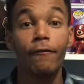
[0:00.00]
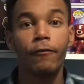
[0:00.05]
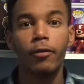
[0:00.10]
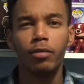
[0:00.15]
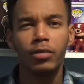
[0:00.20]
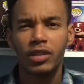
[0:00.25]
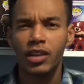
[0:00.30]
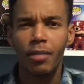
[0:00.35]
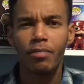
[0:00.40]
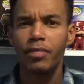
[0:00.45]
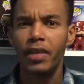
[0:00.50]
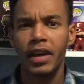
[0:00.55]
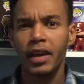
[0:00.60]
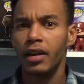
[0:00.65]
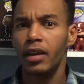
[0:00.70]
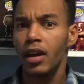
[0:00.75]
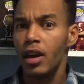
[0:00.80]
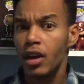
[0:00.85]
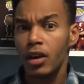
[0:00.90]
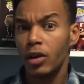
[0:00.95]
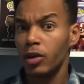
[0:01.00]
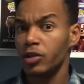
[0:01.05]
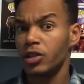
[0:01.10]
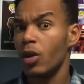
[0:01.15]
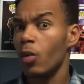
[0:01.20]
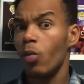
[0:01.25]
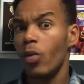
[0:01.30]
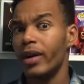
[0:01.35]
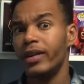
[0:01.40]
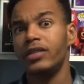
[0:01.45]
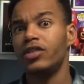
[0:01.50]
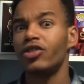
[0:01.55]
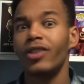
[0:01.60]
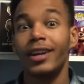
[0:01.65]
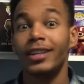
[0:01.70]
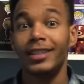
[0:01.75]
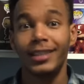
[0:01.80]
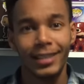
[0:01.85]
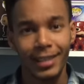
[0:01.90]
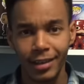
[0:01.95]
from something, or someone
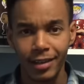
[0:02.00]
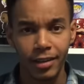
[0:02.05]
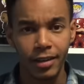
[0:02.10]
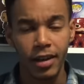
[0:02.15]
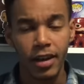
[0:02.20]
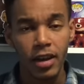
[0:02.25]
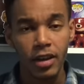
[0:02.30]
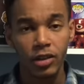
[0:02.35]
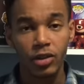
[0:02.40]
trying to kill her.